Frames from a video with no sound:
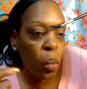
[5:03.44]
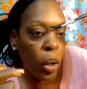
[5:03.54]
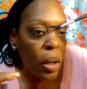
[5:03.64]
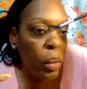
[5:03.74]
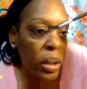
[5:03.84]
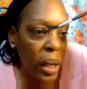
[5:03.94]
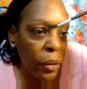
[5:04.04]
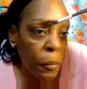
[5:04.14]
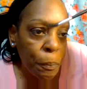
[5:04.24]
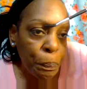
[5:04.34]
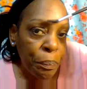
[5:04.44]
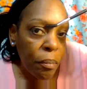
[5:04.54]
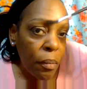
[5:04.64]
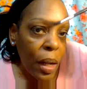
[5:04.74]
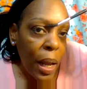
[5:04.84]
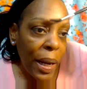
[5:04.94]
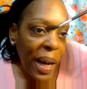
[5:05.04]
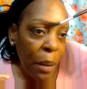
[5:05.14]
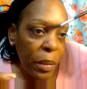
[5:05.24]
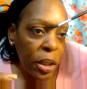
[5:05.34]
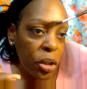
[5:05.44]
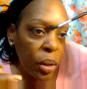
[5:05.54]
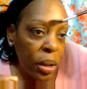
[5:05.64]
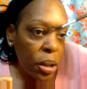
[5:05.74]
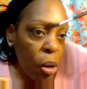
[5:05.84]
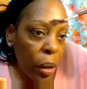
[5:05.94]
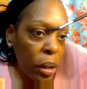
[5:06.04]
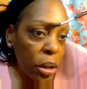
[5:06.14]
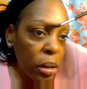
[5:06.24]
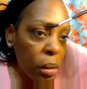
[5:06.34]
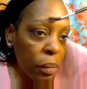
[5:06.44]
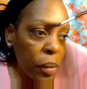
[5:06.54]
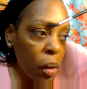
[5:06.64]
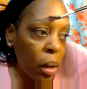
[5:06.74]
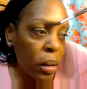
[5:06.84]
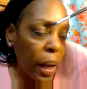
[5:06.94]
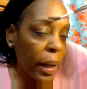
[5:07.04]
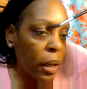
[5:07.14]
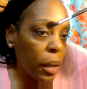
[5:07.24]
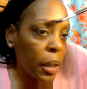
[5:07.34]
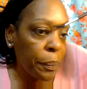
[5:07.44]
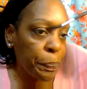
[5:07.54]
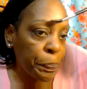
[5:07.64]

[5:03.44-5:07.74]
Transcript: work or whichever and i'm gonna do a tutorial too on like uh,